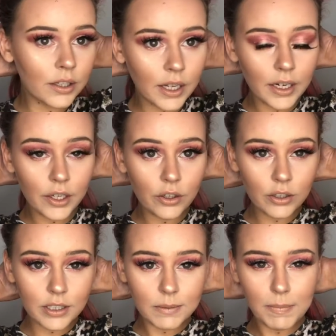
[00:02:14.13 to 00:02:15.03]
So then you're
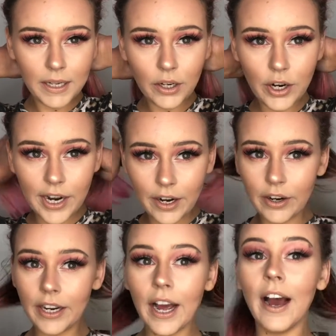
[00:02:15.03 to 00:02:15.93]
going to split your hair
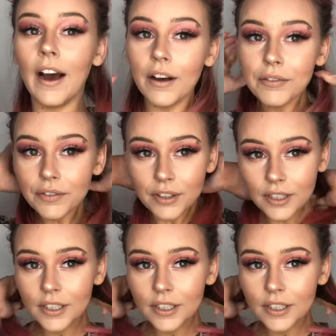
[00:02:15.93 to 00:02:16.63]
in half